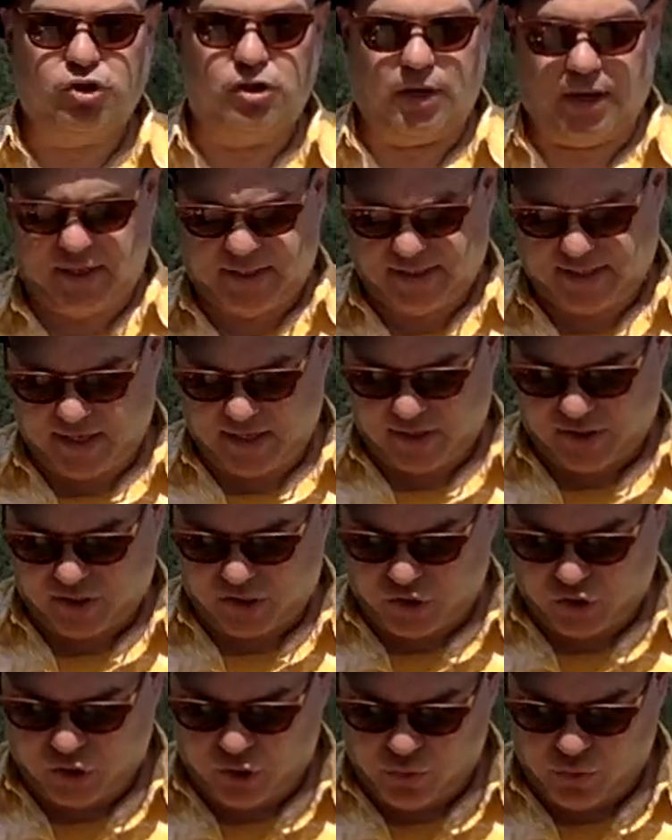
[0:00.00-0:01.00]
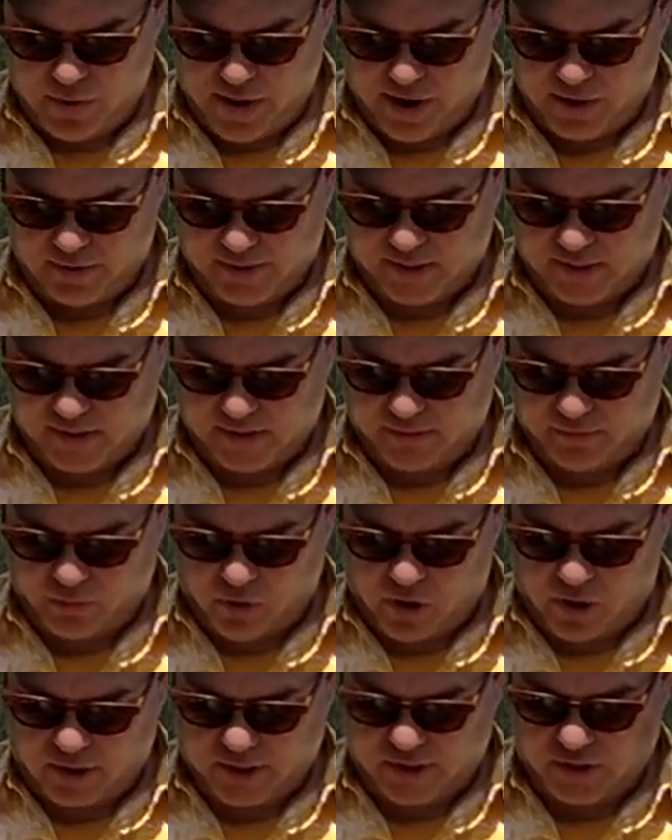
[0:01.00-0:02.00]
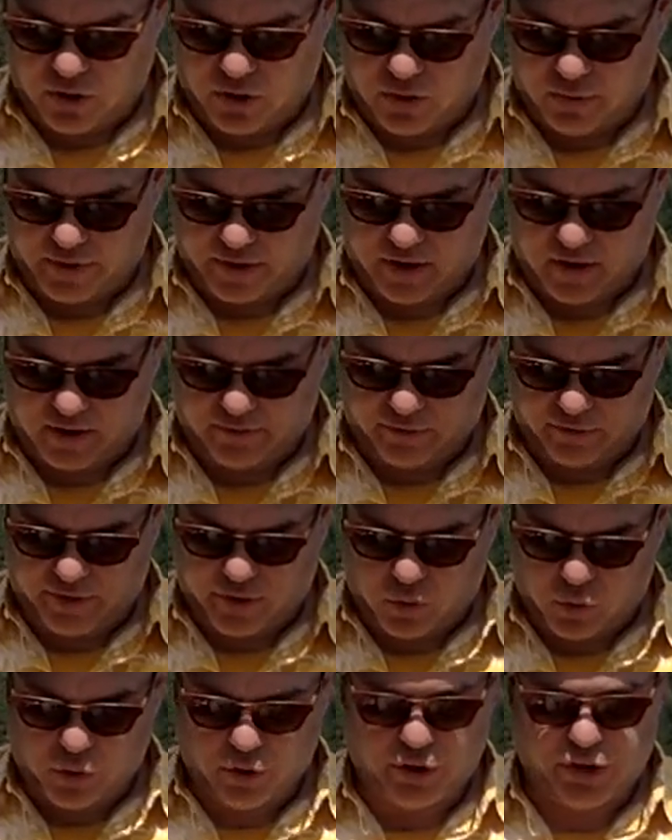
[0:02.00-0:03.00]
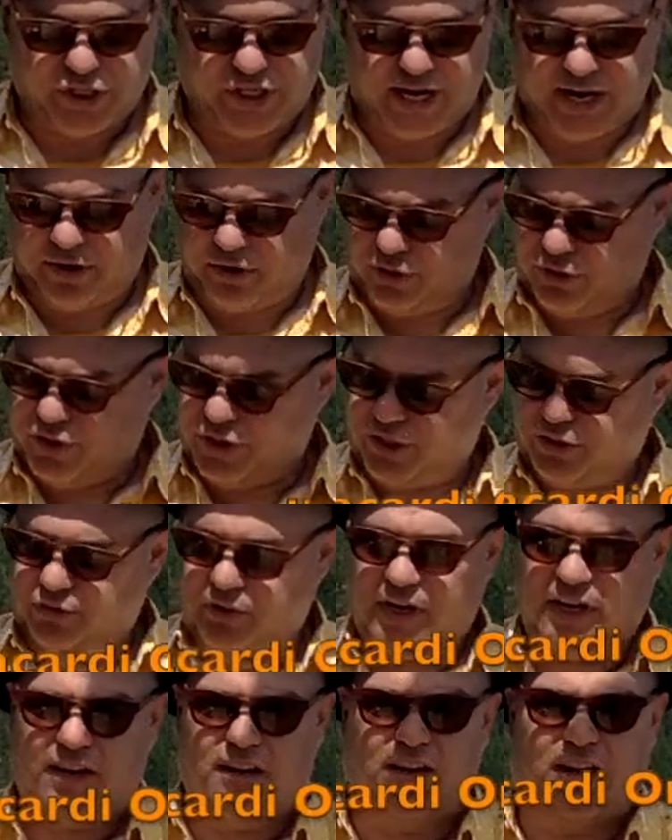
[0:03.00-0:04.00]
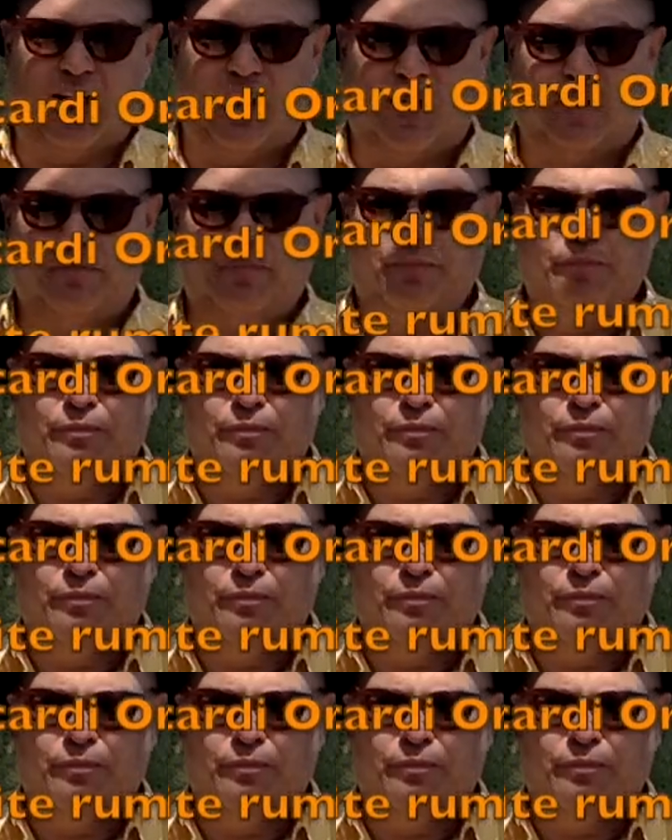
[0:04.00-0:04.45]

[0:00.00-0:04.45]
it says 2 ounces of Rockstar Recovery Orange Energy Drink. I